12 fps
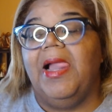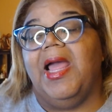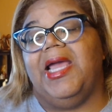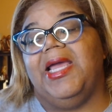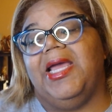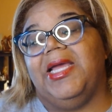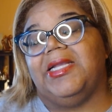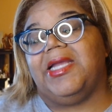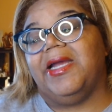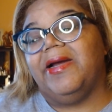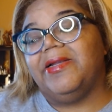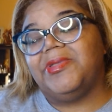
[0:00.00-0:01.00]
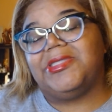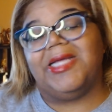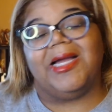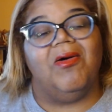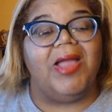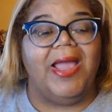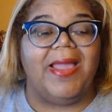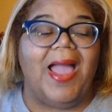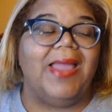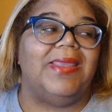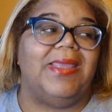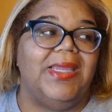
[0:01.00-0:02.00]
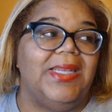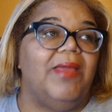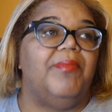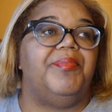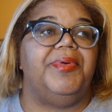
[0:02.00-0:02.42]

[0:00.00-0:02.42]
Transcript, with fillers: And Carolyn was like, Okay, I get it,